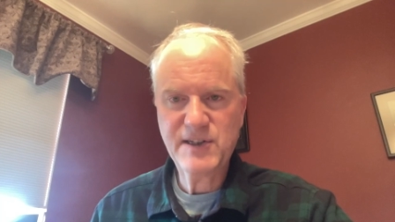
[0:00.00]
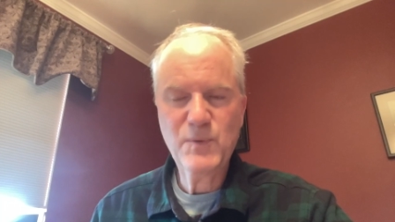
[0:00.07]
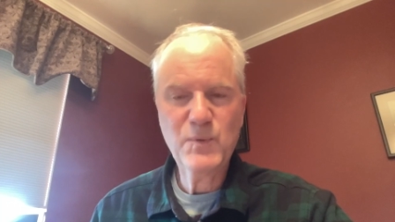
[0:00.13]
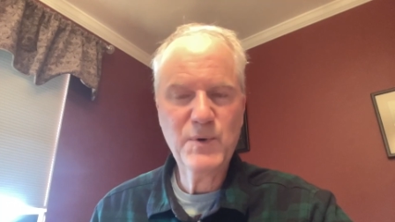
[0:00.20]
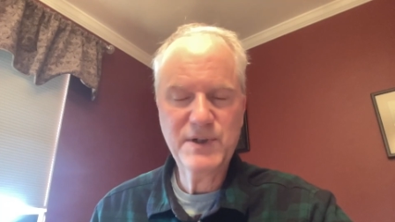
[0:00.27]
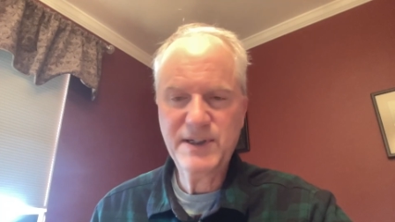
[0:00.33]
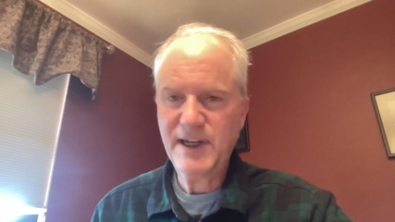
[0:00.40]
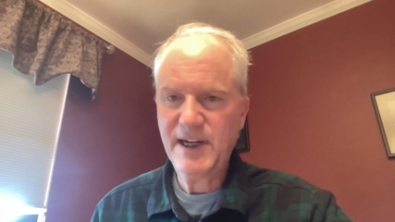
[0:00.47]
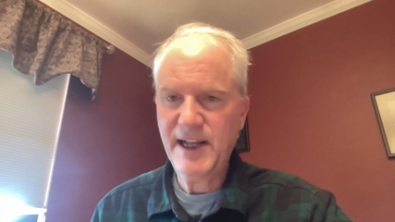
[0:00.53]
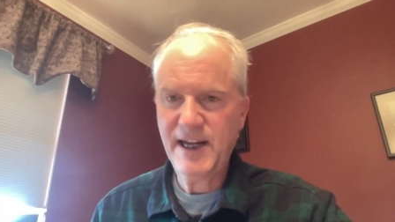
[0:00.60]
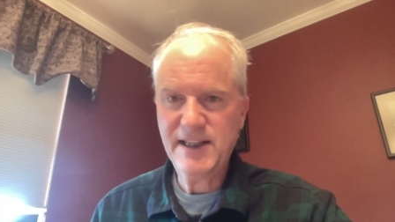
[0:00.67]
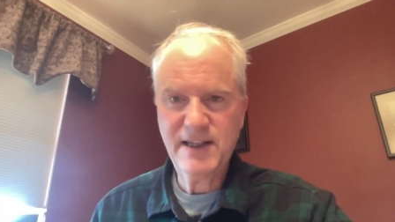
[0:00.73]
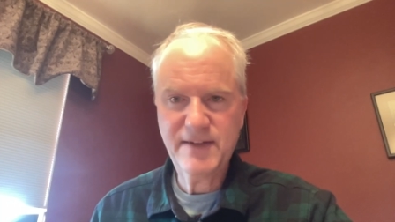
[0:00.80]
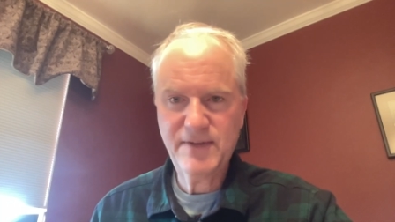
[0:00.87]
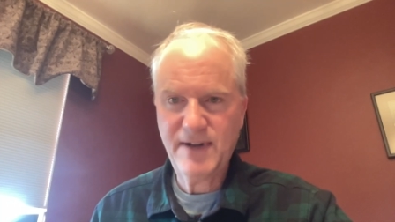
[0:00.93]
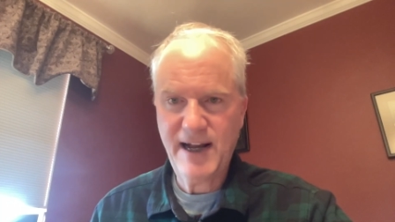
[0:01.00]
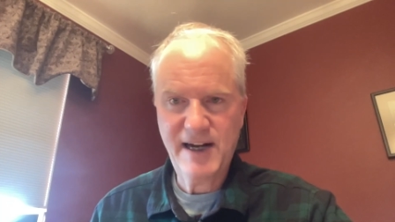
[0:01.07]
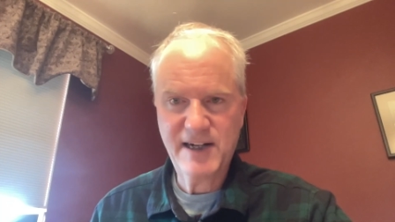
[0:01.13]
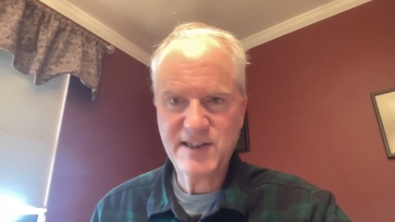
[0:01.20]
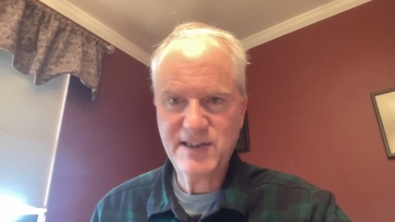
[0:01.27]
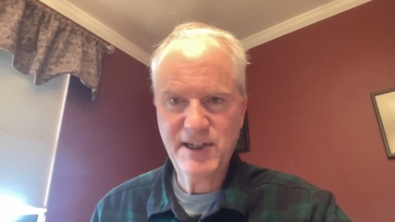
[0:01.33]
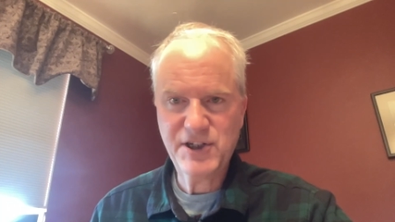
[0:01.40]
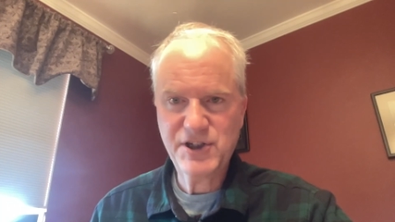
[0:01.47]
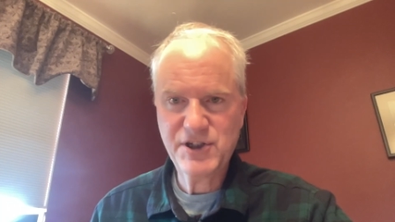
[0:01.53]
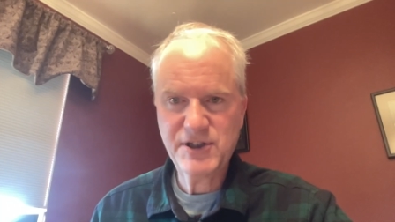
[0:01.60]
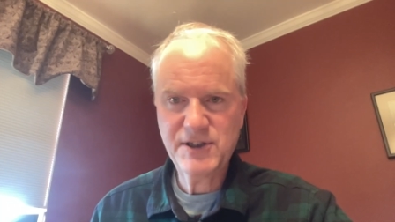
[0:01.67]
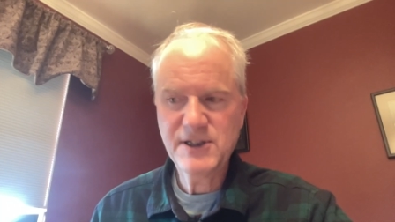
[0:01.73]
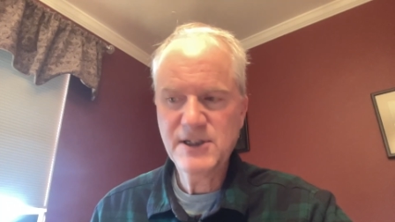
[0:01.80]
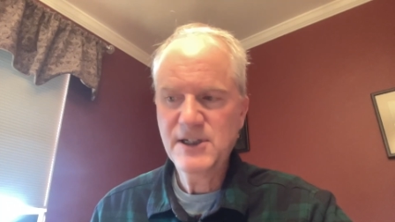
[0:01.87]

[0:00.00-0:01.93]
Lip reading: It wouldn't get A level attestation.